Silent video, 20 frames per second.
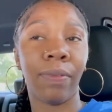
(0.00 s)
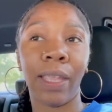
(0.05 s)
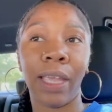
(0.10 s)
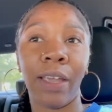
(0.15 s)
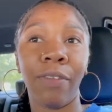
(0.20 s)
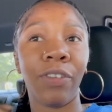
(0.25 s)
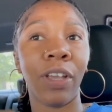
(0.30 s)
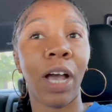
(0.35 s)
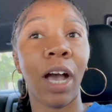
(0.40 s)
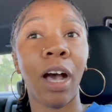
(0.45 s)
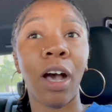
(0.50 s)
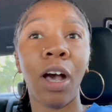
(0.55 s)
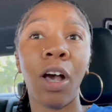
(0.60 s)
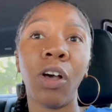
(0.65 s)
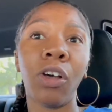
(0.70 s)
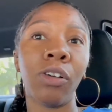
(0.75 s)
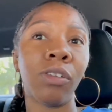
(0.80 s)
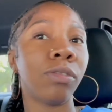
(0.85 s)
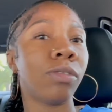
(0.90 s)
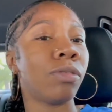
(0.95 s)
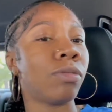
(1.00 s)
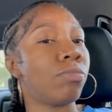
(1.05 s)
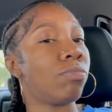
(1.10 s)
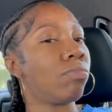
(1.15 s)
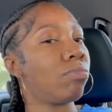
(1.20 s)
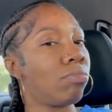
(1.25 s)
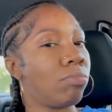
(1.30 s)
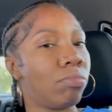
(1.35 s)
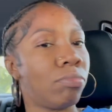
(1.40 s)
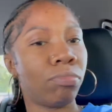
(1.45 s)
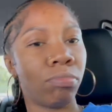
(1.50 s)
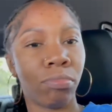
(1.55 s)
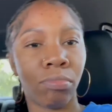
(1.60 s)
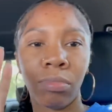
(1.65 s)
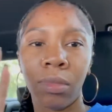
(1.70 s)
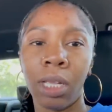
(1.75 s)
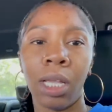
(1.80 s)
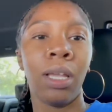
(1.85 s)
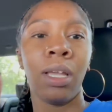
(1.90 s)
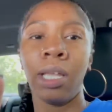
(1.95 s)
If y'all
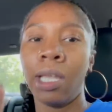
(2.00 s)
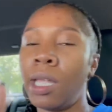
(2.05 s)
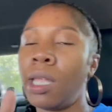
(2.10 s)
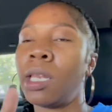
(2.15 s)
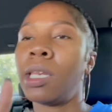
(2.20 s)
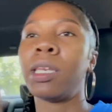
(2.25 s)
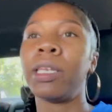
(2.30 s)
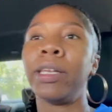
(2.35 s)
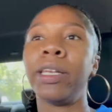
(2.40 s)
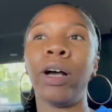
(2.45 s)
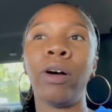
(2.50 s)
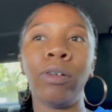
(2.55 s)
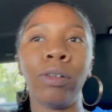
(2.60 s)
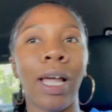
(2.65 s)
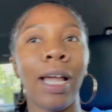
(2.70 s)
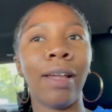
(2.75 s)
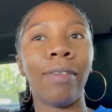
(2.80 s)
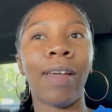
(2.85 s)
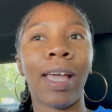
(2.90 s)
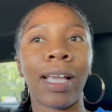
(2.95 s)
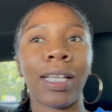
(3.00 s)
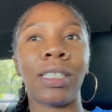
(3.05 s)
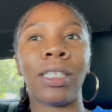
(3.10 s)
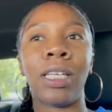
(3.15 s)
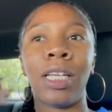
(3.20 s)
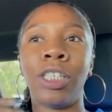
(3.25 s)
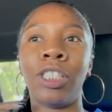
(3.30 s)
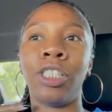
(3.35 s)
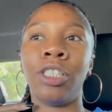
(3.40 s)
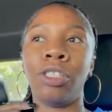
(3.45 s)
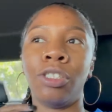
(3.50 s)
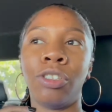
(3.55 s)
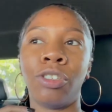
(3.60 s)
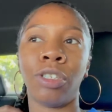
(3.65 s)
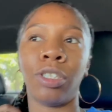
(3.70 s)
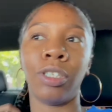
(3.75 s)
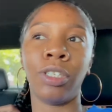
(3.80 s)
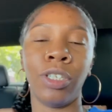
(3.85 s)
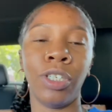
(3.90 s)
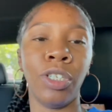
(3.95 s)
don't like vaccinations
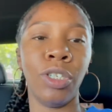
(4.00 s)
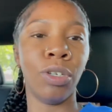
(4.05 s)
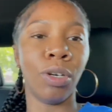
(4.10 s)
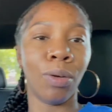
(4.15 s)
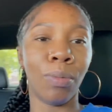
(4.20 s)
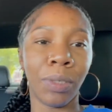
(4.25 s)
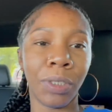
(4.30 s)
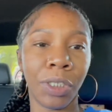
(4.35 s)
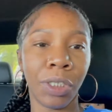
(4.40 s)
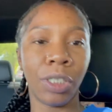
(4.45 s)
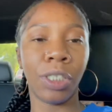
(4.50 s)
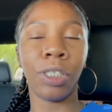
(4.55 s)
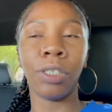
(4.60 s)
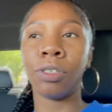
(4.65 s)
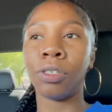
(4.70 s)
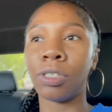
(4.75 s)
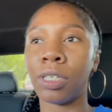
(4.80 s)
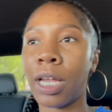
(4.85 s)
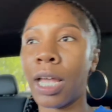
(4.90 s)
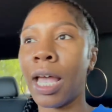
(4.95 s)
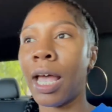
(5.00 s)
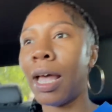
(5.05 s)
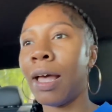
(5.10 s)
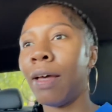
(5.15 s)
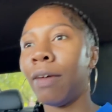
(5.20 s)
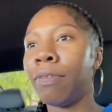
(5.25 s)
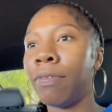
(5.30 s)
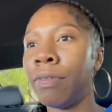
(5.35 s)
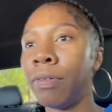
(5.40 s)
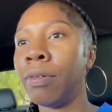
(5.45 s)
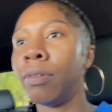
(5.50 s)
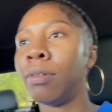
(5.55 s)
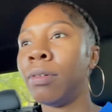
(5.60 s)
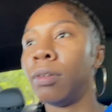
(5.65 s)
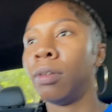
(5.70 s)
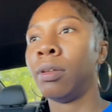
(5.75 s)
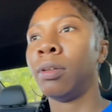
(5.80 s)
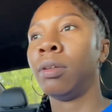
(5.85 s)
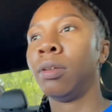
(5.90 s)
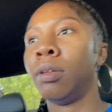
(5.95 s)
or you don't want your uh, children to have
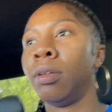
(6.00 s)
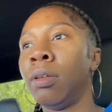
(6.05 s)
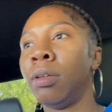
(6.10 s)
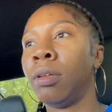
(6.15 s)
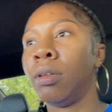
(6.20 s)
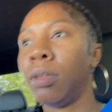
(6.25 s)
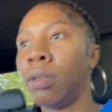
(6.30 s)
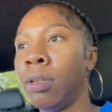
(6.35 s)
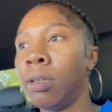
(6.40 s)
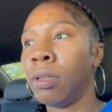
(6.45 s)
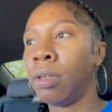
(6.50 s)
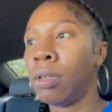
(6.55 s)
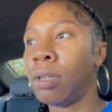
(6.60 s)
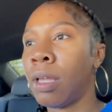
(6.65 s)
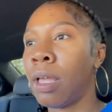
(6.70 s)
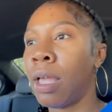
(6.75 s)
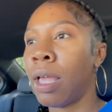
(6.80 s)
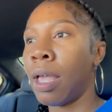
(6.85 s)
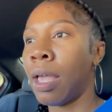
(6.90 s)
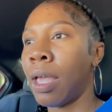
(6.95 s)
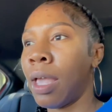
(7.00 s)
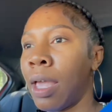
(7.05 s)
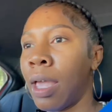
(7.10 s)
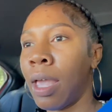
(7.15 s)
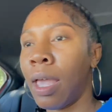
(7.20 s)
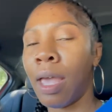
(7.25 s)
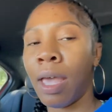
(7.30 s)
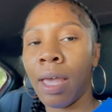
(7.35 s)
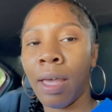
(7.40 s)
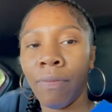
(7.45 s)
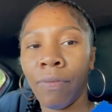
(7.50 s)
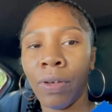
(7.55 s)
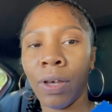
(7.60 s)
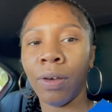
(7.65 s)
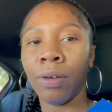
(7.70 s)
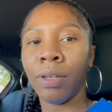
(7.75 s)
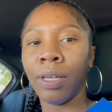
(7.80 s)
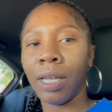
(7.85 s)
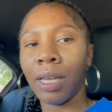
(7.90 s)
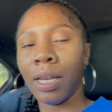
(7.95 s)
uh, have
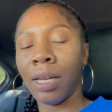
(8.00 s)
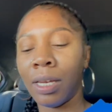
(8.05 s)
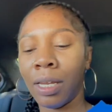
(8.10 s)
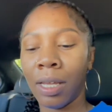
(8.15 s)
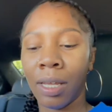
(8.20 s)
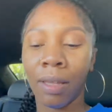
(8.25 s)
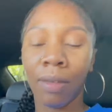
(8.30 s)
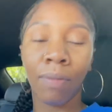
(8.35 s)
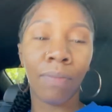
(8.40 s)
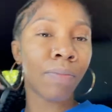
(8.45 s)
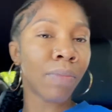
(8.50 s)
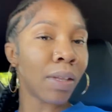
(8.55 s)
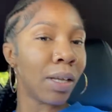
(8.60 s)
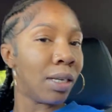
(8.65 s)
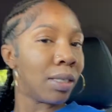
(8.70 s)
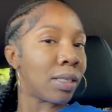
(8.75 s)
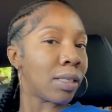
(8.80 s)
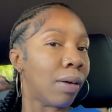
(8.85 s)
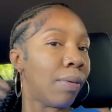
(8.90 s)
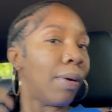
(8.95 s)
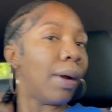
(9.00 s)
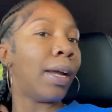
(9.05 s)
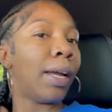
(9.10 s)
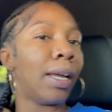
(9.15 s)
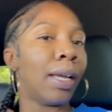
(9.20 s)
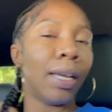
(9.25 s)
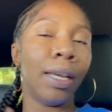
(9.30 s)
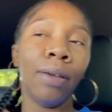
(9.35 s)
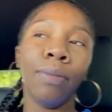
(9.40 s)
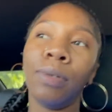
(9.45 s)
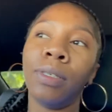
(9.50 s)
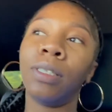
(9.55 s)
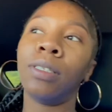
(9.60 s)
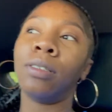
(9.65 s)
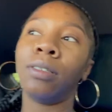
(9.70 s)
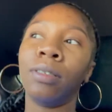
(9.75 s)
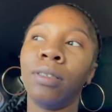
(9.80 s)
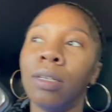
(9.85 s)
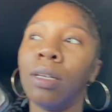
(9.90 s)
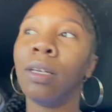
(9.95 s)
oh yeah they did. It's all right. He
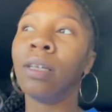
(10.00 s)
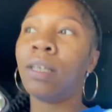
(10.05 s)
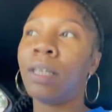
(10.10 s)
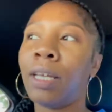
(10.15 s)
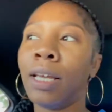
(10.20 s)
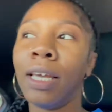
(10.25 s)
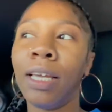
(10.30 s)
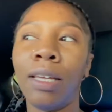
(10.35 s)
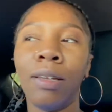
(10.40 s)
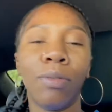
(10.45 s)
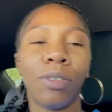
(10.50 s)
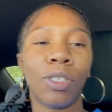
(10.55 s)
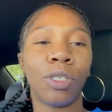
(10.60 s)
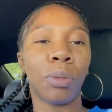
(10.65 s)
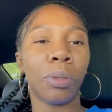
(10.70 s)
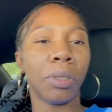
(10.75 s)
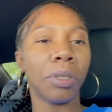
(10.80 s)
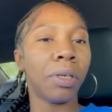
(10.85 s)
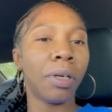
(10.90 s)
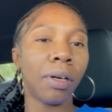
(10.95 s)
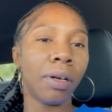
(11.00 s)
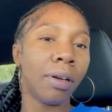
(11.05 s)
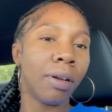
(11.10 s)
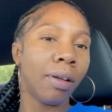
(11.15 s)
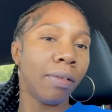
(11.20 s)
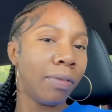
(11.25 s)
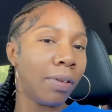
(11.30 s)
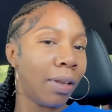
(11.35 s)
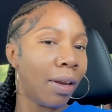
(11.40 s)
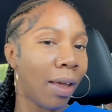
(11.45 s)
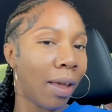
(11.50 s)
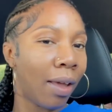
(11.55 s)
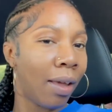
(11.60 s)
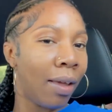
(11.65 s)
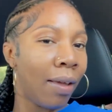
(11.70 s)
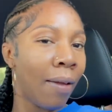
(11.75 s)
was he was tortured enough today.